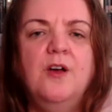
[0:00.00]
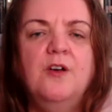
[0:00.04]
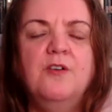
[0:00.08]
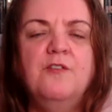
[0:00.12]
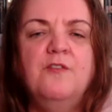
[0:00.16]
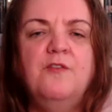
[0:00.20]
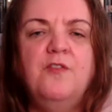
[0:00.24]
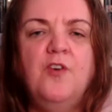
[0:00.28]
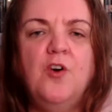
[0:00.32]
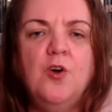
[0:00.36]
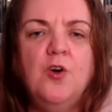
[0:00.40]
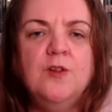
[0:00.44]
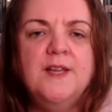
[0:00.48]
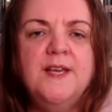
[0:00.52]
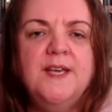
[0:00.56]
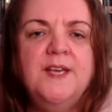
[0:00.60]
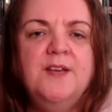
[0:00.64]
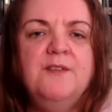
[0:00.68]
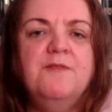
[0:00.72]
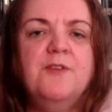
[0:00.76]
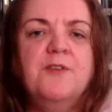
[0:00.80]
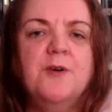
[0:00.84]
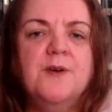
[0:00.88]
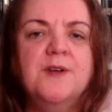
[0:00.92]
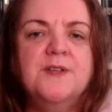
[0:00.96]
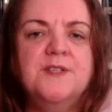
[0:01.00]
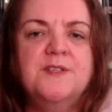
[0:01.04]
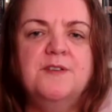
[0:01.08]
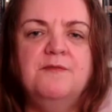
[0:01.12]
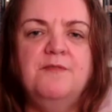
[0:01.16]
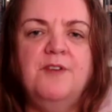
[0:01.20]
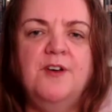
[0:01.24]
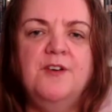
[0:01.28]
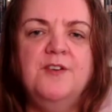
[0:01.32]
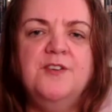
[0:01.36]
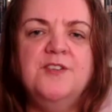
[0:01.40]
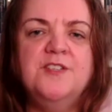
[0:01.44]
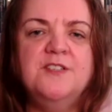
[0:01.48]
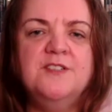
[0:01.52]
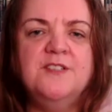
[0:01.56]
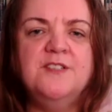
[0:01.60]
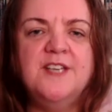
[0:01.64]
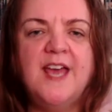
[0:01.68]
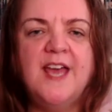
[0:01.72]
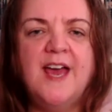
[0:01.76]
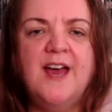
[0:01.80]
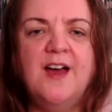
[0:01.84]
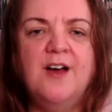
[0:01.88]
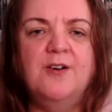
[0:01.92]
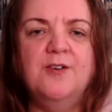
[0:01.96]
Falling for a Devoted
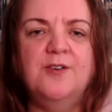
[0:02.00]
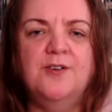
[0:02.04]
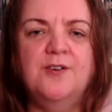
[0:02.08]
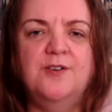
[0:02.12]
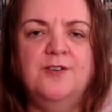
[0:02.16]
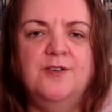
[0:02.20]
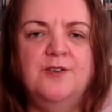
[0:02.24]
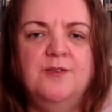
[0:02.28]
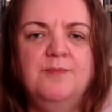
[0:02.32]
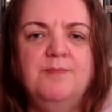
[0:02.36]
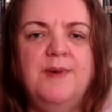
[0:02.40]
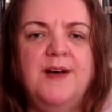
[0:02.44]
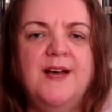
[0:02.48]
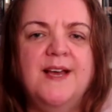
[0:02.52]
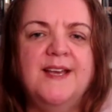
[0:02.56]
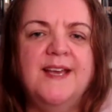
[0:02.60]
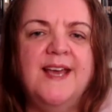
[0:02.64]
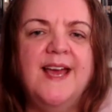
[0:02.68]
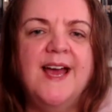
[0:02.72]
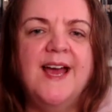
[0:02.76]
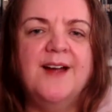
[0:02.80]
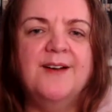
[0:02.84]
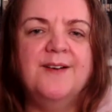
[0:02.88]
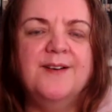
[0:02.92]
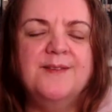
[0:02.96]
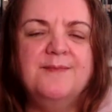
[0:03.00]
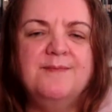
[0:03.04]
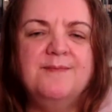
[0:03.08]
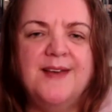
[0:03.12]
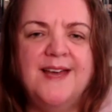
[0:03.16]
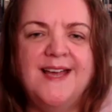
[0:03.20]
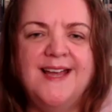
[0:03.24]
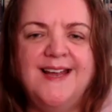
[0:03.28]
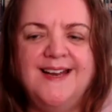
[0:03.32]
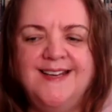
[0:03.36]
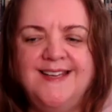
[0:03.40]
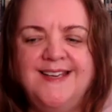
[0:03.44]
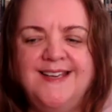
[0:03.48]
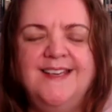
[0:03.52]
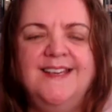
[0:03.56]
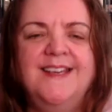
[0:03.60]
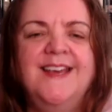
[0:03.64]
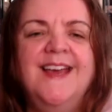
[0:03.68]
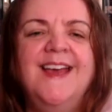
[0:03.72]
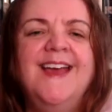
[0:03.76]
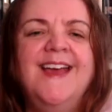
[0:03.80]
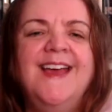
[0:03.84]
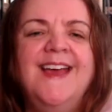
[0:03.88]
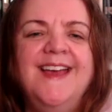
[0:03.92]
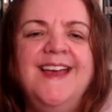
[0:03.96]
Cowgirl by Karen Baney
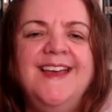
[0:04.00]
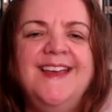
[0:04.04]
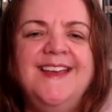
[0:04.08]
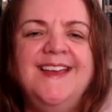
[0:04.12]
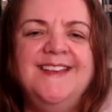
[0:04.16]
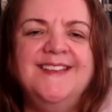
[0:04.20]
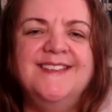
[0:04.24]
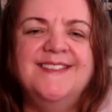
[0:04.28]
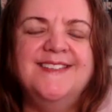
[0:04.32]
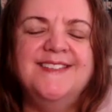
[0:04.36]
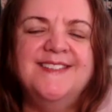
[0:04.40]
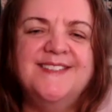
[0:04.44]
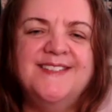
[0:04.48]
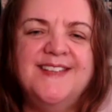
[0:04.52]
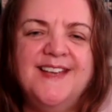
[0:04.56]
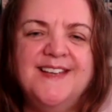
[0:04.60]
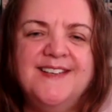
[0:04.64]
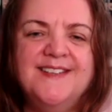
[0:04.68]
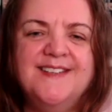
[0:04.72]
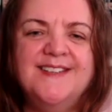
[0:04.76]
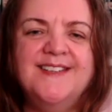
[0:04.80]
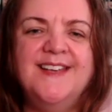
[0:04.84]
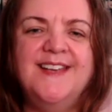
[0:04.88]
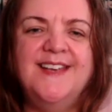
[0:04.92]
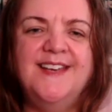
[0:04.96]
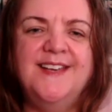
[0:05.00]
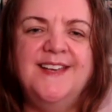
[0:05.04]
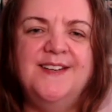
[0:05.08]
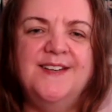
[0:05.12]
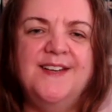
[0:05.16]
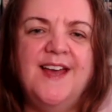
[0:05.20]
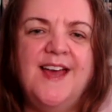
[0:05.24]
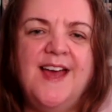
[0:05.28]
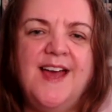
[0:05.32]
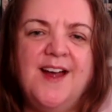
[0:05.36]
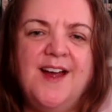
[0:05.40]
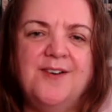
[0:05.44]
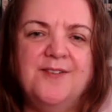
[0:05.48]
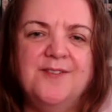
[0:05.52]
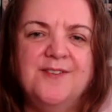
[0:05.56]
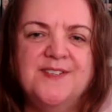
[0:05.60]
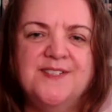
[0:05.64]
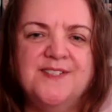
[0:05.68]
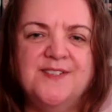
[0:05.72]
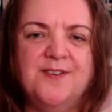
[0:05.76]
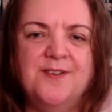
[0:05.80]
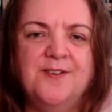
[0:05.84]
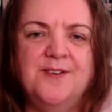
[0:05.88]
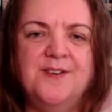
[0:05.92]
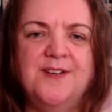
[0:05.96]
is set in
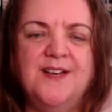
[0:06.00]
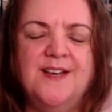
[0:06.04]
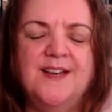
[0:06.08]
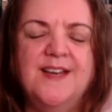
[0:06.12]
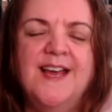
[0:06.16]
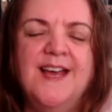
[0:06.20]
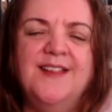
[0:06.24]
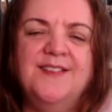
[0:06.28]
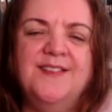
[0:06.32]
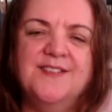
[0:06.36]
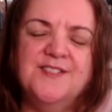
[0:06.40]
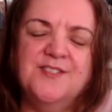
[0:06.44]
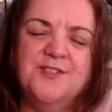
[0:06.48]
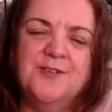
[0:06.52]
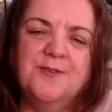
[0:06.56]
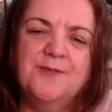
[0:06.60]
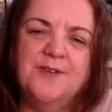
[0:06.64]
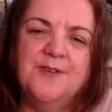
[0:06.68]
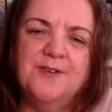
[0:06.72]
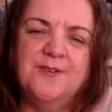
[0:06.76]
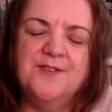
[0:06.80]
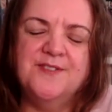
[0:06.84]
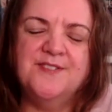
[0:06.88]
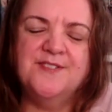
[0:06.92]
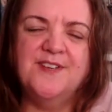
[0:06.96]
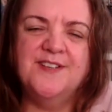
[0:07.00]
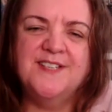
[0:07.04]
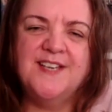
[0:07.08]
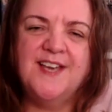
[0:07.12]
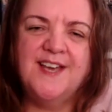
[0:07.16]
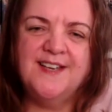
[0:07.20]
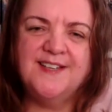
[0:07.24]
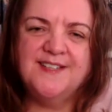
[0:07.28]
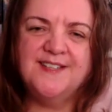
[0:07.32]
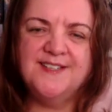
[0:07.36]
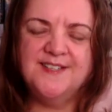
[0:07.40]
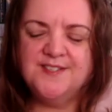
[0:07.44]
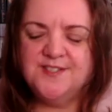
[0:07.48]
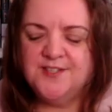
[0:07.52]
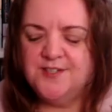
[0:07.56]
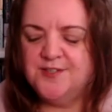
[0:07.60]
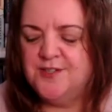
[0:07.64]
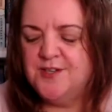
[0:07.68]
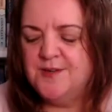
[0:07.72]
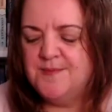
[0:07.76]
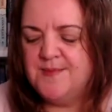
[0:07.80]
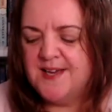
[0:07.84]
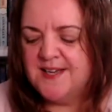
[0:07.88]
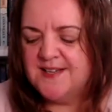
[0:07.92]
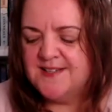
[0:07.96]
Arizona, and the story also takes us to
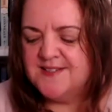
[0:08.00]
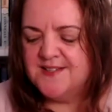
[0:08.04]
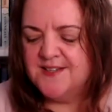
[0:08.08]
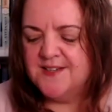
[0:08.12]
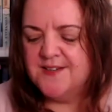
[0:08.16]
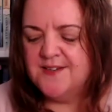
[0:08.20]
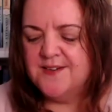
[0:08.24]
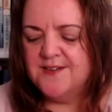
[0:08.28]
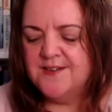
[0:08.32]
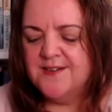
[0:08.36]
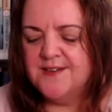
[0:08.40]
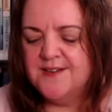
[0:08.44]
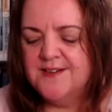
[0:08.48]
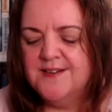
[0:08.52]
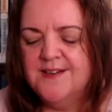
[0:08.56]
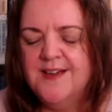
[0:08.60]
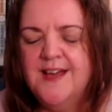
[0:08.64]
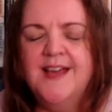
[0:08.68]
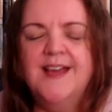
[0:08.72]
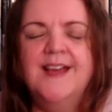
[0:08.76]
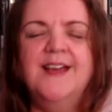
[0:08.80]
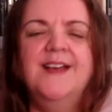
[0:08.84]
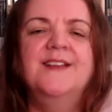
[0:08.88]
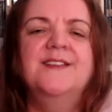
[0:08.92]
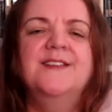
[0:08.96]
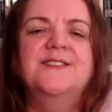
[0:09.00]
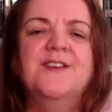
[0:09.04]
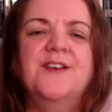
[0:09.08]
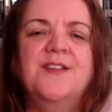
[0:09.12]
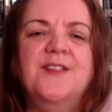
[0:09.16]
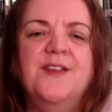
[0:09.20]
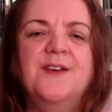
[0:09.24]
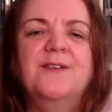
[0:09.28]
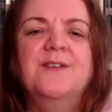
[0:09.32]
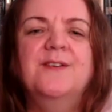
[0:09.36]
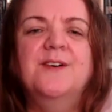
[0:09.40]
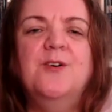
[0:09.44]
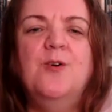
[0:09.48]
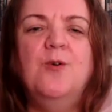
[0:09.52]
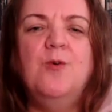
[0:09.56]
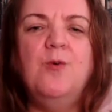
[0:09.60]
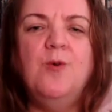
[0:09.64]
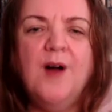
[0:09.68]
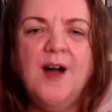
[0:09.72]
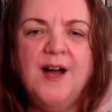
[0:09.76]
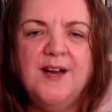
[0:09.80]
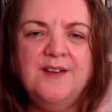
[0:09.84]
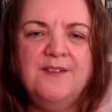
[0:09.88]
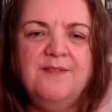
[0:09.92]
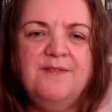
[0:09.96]
New Mexico. So there are
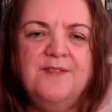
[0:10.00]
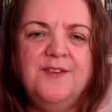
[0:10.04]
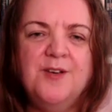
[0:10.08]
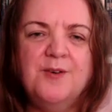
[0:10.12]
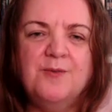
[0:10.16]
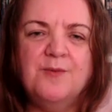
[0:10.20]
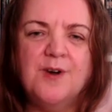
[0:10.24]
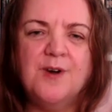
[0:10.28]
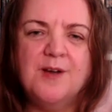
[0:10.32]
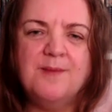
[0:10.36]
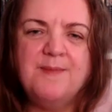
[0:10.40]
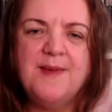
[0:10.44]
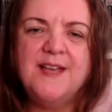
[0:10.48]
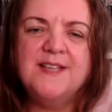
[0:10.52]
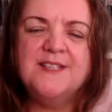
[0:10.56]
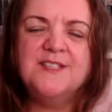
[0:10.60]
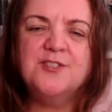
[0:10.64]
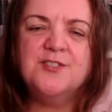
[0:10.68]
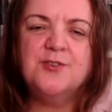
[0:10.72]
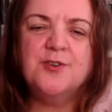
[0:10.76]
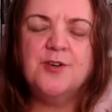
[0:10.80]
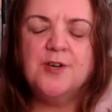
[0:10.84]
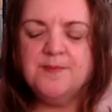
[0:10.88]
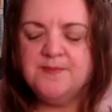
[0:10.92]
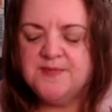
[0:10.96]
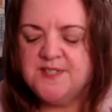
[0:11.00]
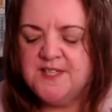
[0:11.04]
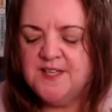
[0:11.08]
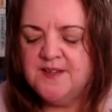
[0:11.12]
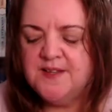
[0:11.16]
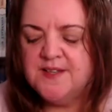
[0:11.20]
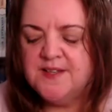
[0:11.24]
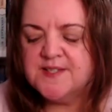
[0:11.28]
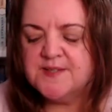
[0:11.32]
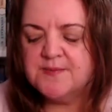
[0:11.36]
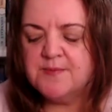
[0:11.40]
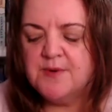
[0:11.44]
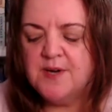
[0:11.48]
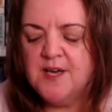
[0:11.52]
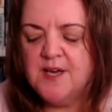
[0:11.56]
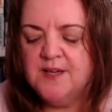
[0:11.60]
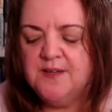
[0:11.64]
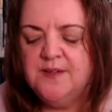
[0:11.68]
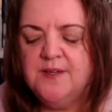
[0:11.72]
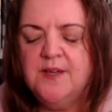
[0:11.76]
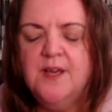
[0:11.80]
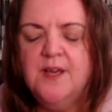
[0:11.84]
quite a few romance tropes in this one.